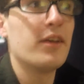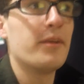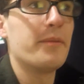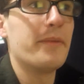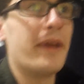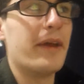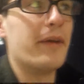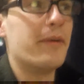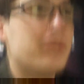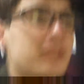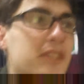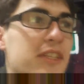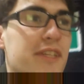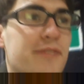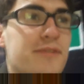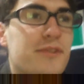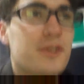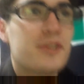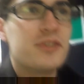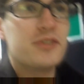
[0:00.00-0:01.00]
Yeah, we had to do
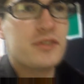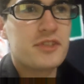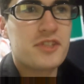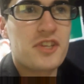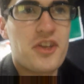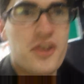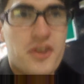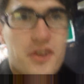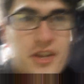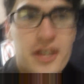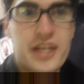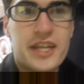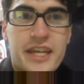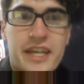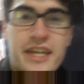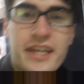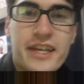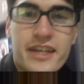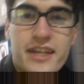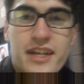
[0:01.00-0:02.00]
Toys R Us early
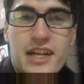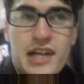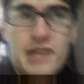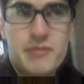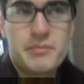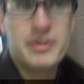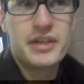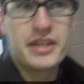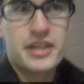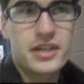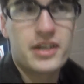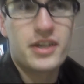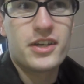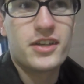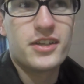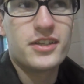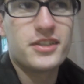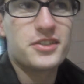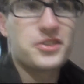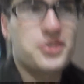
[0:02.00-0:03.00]
because